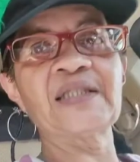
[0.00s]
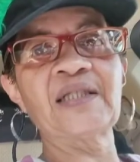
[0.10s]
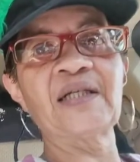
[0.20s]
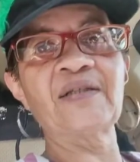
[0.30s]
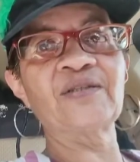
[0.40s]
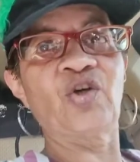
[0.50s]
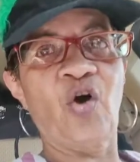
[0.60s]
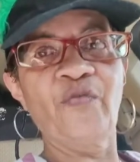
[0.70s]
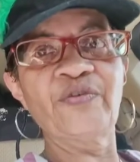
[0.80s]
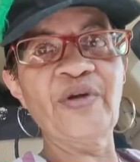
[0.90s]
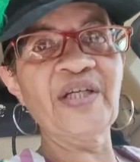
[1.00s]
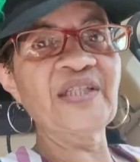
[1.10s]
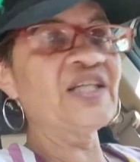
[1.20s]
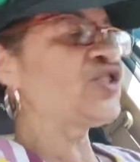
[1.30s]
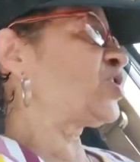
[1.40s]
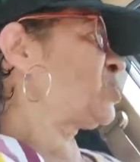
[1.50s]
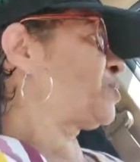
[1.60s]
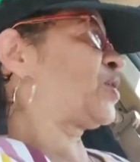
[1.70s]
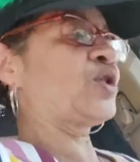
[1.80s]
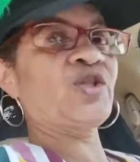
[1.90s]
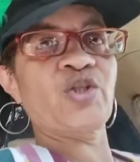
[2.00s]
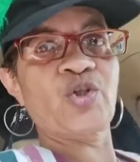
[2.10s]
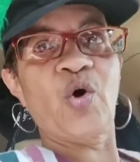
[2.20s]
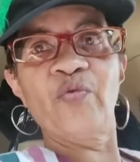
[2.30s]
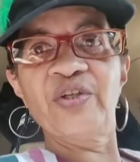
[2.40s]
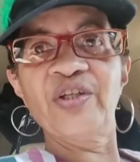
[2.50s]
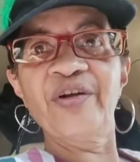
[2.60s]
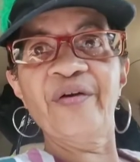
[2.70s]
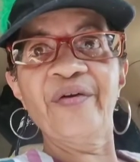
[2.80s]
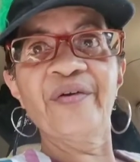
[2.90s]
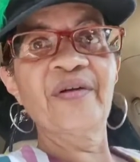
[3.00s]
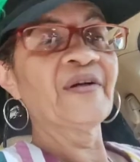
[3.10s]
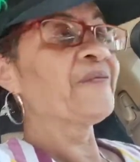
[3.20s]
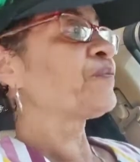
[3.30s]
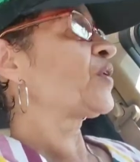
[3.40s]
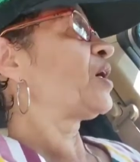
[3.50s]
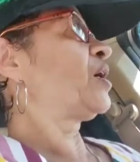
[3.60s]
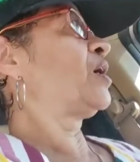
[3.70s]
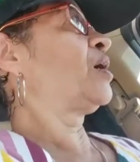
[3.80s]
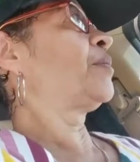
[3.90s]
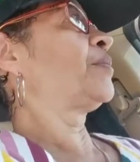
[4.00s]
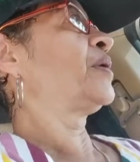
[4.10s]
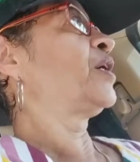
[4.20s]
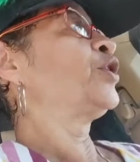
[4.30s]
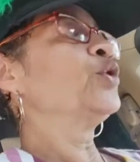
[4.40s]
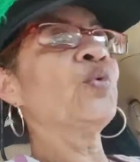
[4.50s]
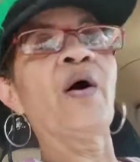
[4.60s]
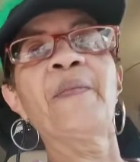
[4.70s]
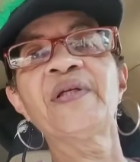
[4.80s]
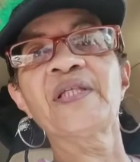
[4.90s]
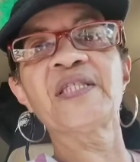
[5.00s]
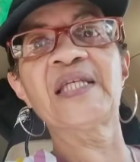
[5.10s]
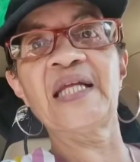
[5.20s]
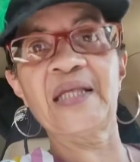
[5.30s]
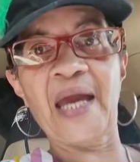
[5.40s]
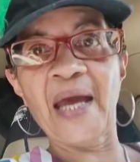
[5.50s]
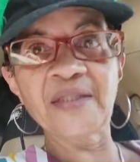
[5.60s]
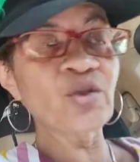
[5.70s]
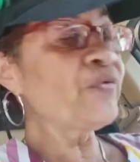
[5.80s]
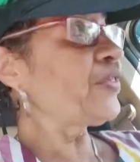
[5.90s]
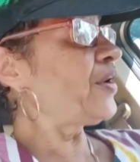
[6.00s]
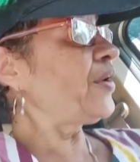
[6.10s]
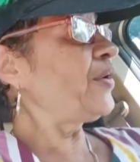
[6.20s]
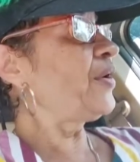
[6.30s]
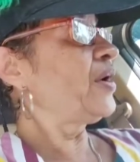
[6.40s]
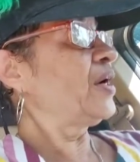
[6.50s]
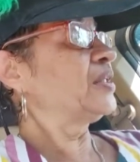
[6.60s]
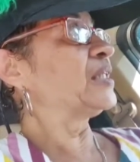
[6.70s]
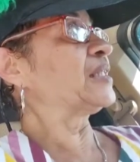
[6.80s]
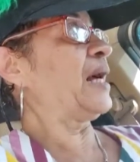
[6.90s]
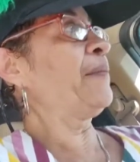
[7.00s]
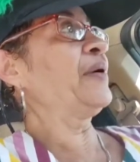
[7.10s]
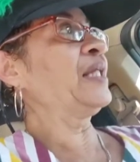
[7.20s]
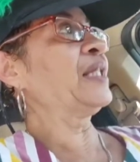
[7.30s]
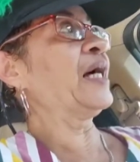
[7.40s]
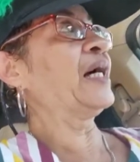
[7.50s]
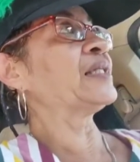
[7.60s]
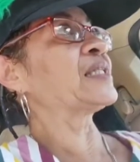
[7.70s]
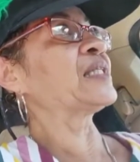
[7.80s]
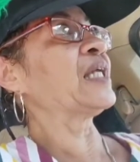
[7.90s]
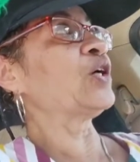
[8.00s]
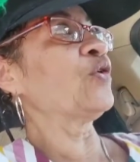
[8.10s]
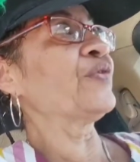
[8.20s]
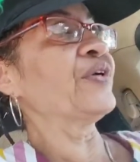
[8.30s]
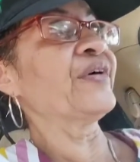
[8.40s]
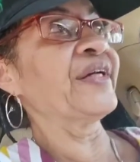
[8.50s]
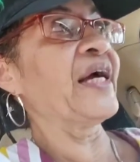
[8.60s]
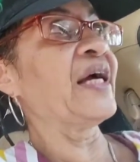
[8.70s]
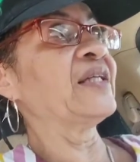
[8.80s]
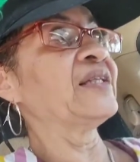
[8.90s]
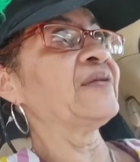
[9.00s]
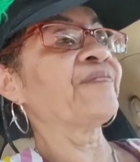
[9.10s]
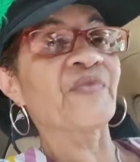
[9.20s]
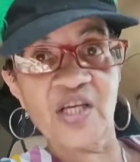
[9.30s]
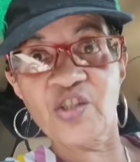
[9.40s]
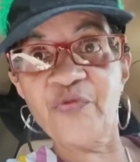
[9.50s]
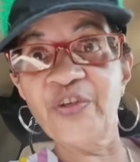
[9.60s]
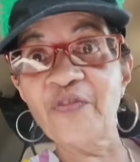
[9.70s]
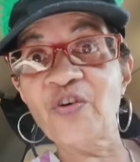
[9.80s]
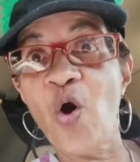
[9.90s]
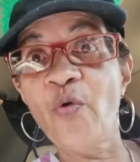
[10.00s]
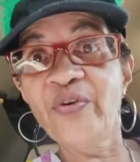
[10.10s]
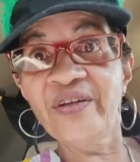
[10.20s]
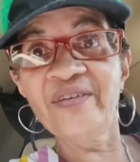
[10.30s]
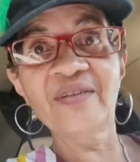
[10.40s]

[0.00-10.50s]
COVID regulations, because there's COVID here. You want me to sit at the end over there? Does that mean that sitting over there on the end is free of COVID?